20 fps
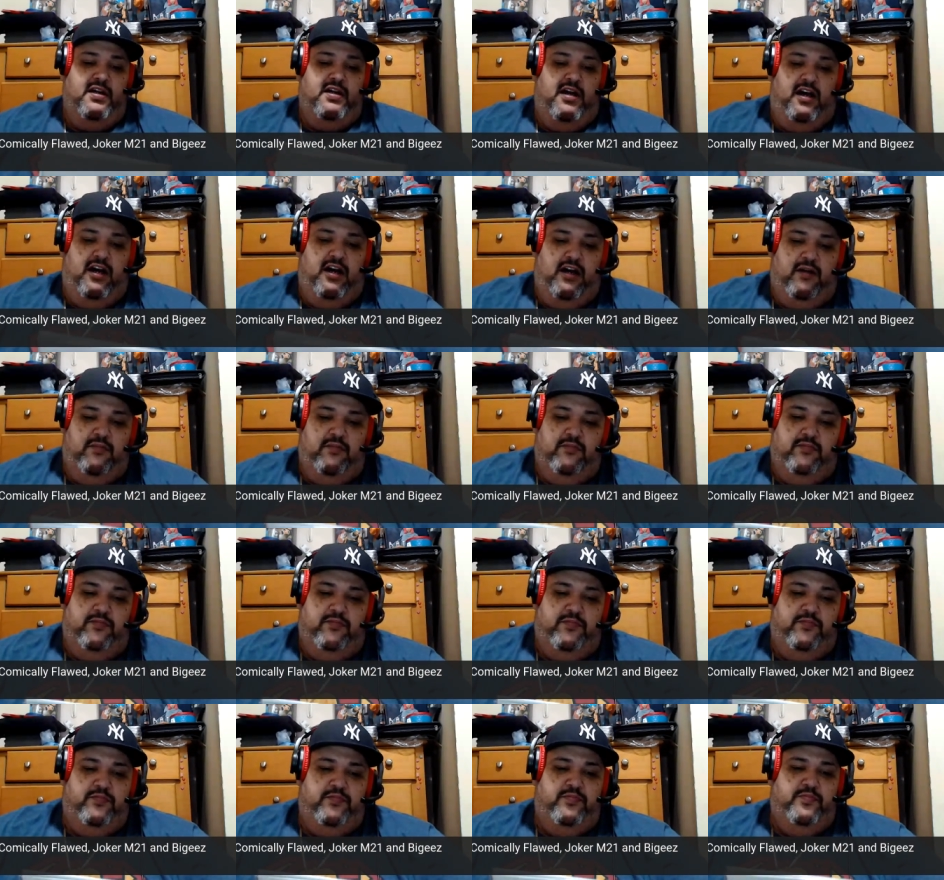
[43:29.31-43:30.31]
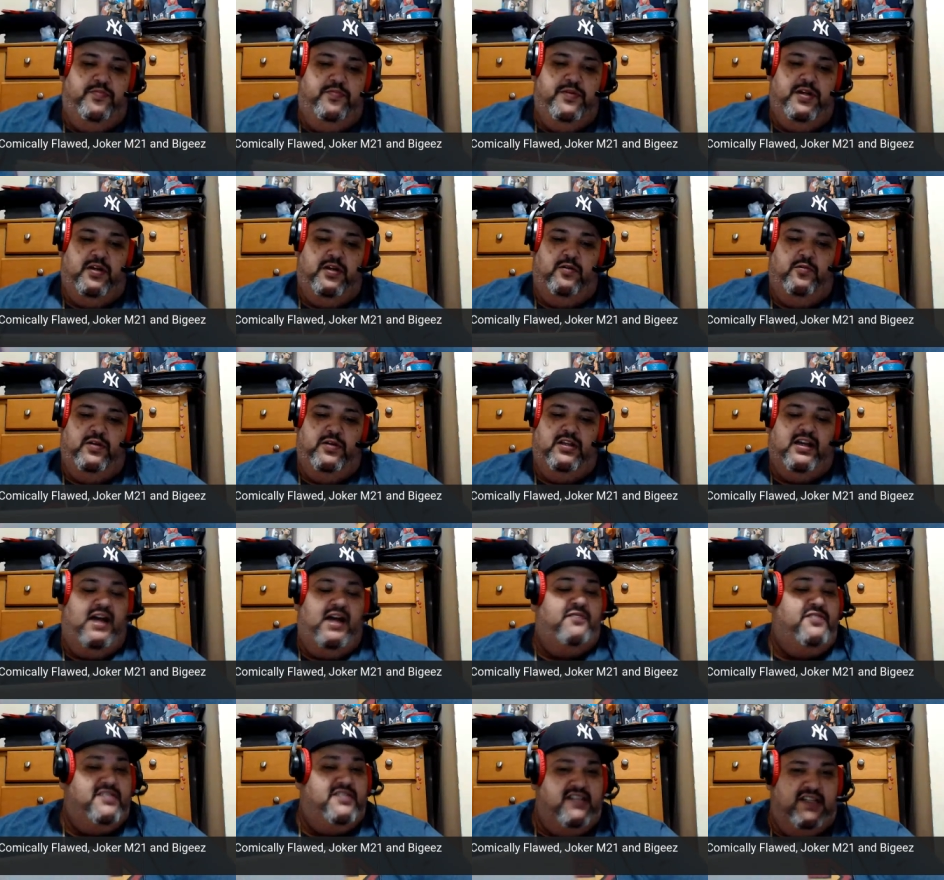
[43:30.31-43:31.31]
Um, you know, we look
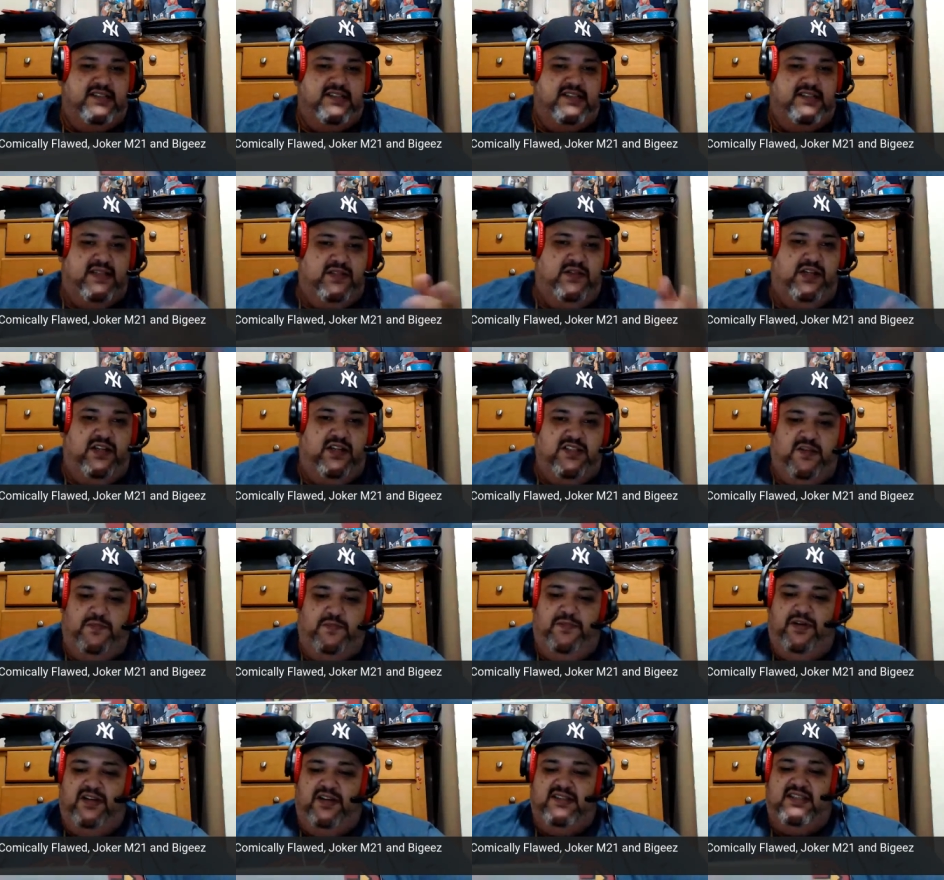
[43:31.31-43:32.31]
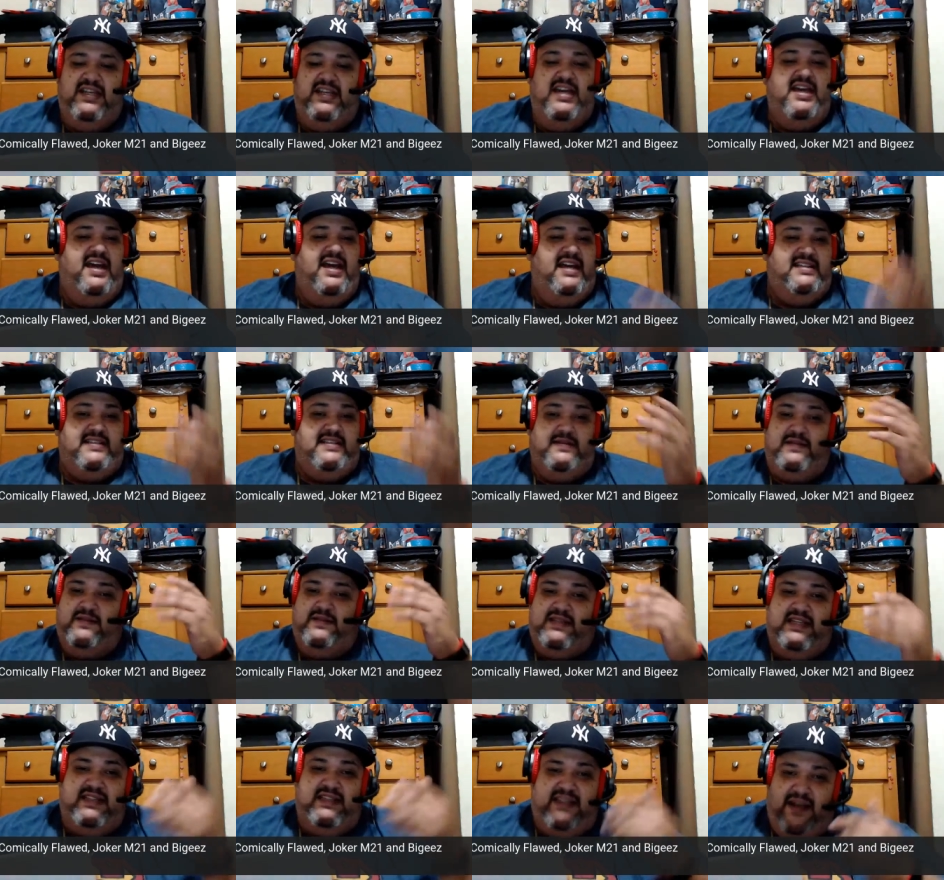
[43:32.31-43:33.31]
out for each other sometimes when it comes to books, and
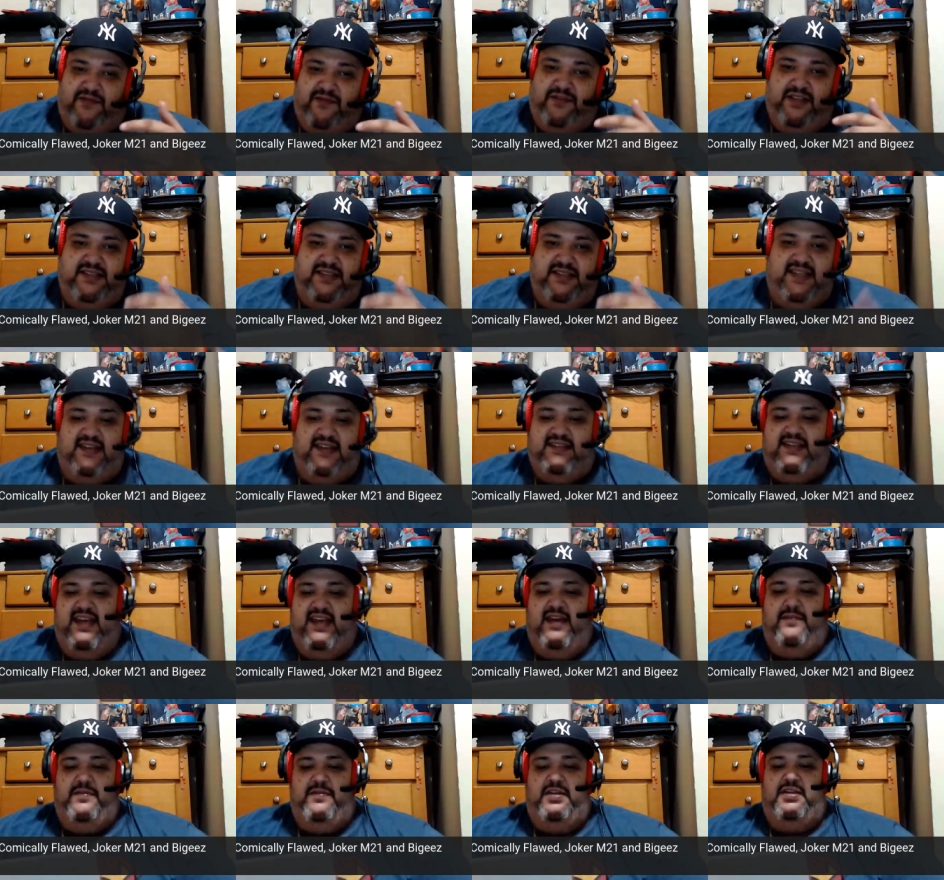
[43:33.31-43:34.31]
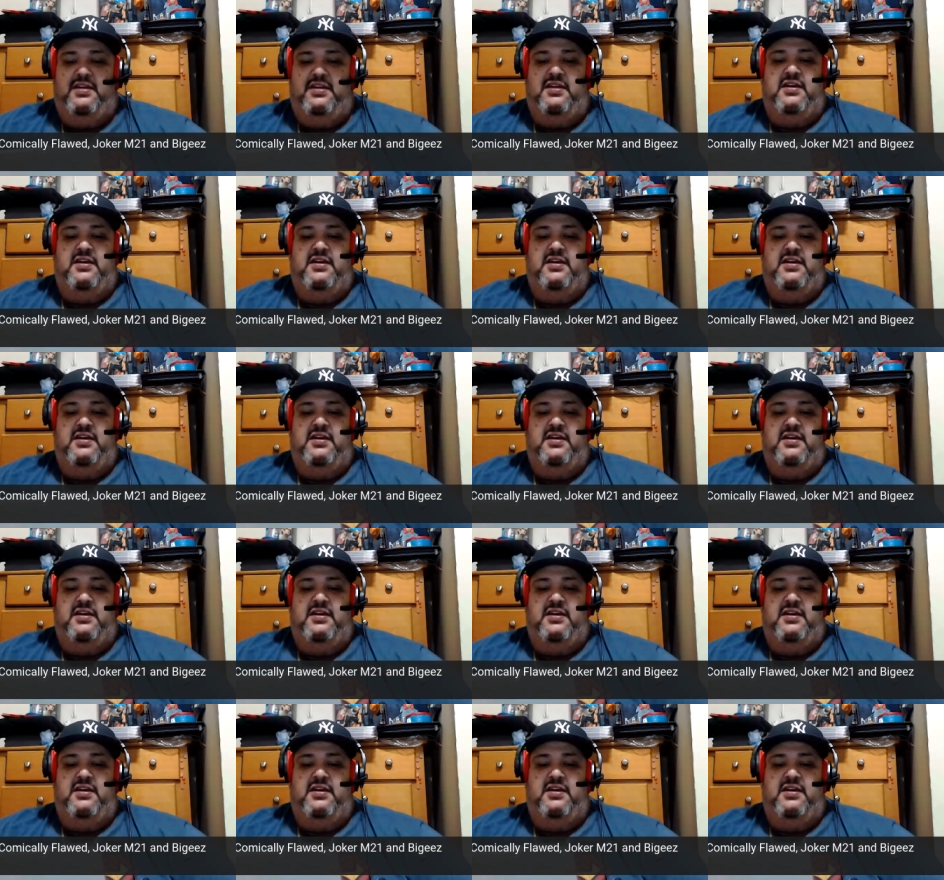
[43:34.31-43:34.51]
sometimes he definitely takes care of me.